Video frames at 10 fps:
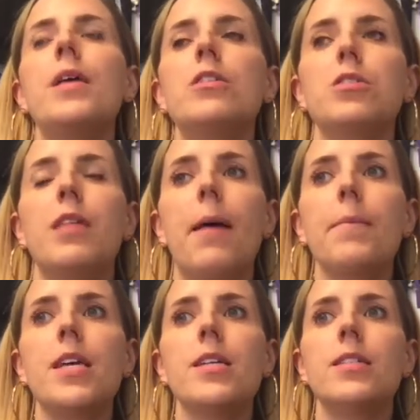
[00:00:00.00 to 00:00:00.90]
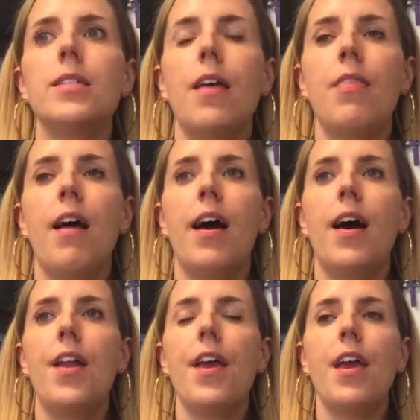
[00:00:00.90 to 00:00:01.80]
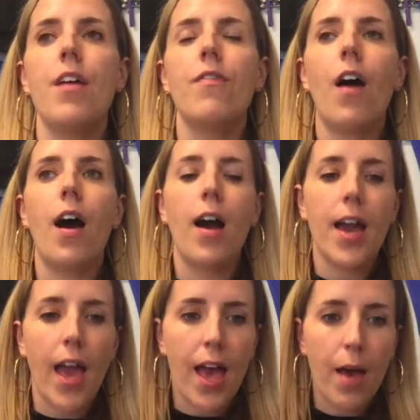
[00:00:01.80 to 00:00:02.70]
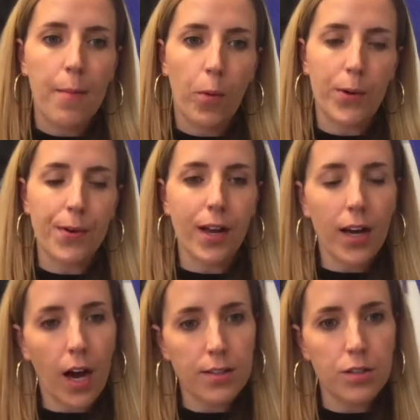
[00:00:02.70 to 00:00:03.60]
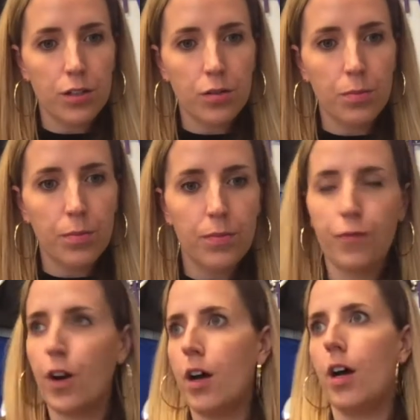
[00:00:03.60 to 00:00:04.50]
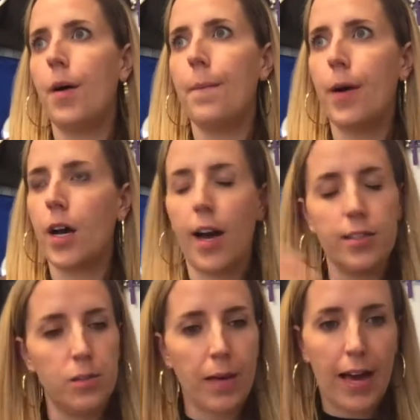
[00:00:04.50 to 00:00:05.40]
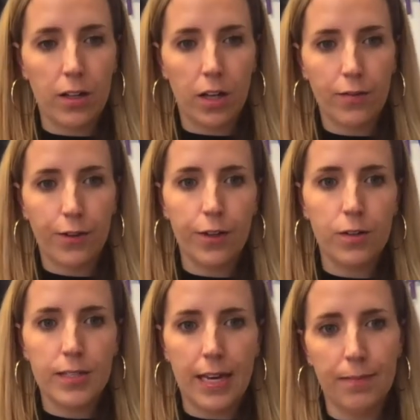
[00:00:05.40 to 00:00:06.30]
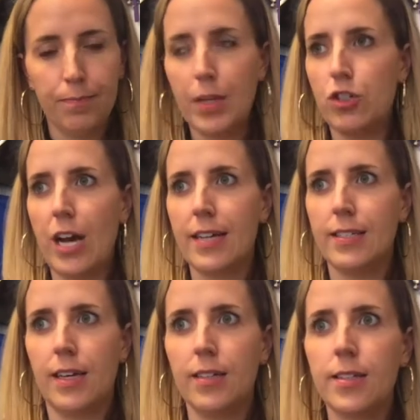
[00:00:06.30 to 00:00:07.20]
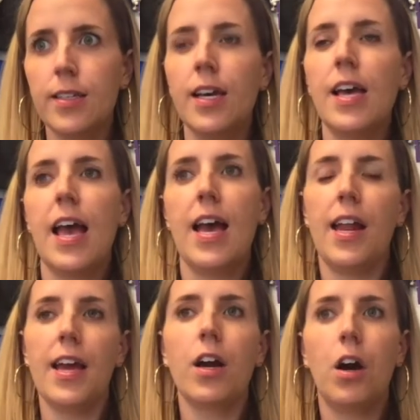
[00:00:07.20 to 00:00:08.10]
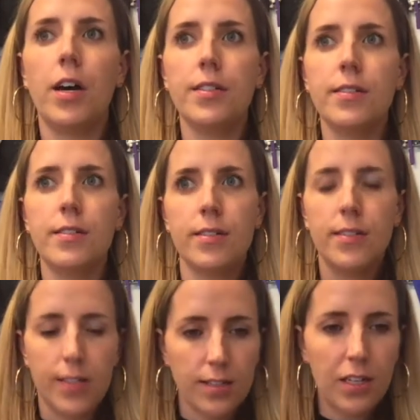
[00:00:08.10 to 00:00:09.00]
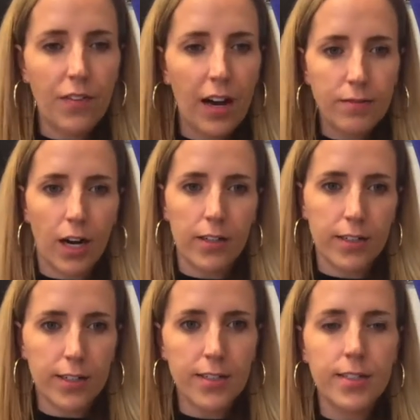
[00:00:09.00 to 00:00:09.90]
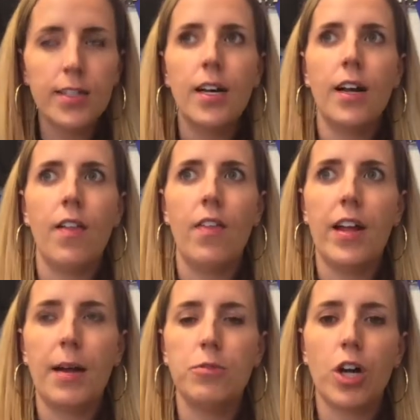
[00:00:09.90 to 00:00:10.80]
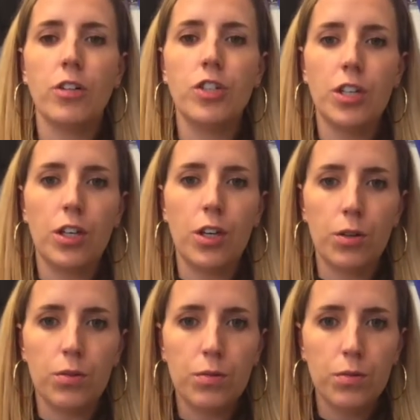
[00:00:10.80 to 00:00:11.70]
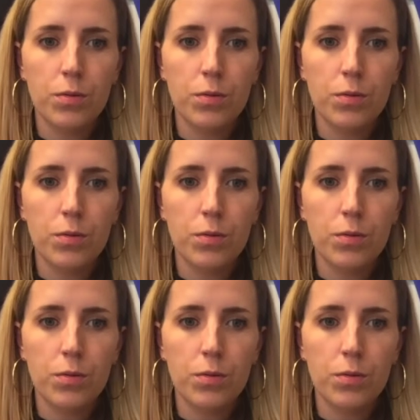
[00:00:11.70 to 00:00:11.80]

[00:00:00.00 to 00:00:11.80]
So that means that if I am ordering a costume from a costume catalog for you, say a jazz dance, and it costs $65, then I'm charging you